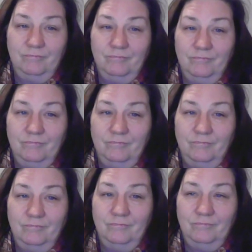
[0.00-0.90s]

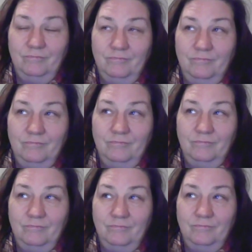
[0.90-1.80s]

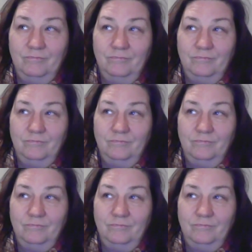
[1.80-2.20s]
(no one is talking)